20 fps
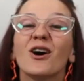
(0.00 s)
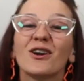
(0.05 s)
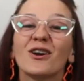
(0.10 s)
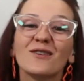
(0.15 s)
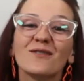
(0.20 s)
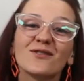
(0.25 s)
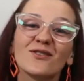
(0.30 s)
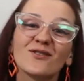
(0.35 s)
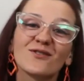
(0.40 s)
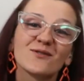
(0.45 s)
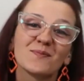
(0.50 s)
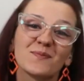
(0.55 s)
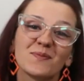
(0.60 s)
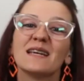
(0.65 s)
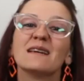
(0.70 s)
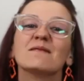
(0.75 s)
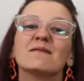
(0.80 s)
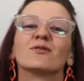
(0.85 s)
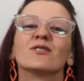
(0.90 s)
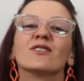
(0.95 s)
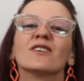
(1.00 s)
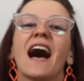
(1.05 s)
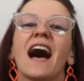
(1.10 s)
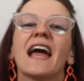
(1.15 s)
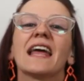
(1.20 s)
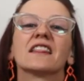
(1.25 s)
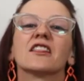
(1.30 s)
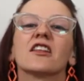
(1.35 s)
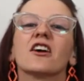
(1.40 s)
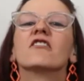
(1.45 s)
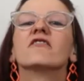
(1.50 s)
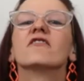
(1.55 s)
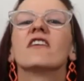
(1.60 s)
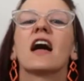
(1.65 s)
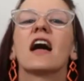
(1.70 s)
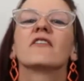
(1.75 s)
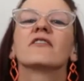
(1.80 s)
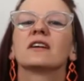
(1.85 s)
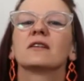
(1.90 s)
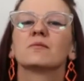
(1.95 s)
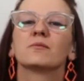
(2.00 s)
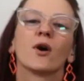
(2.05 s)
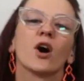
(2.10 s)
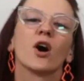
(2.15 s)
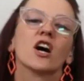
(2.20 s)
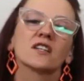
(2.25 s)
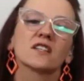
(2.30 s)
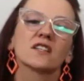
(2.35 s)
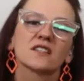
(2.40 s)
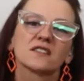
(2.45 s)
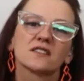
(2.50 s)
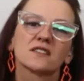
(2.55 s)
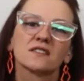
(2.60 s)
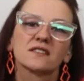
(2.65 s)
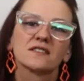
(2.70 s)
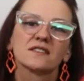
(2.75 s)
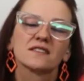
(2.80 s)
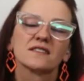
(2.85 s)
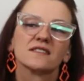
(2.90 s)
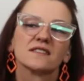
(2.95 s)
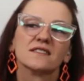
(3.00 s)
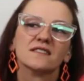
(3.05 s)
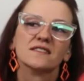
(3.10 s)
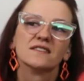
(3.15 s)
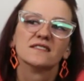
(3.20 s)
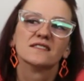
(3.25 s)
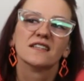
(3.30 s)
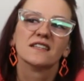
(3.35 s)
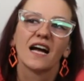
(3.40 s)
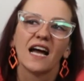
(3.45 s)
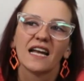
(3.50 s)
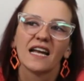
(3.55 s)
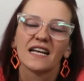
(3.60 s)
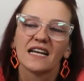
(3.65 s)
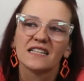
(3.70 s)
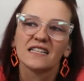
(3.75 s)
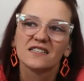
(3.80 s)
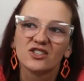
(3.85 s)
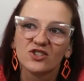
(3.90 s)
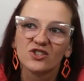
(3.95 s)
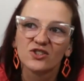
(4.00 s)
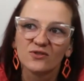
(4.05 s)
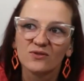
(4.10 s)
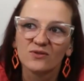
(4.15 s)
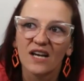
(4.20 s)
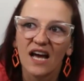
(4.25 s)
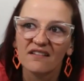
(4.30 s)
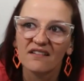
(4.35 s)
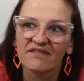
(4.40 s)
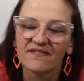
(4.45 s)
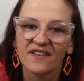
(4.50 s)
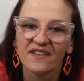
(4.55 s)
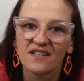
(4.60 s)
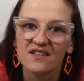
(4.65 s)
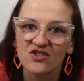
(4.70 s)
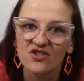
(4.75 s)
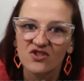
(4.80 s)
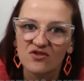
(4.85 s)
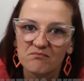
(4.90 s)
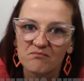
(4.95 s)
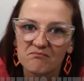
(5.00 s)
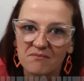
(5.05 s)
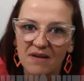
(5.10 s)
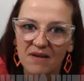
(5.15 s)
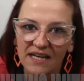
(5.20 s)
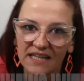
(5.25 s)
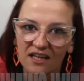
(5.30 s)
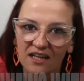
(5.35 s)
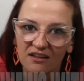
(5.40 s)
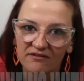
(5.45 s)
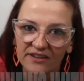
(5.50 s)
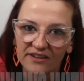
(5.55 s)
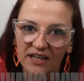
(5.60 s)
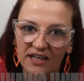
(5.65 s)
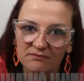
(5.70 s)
those people. I love having books and I do not finish many of them.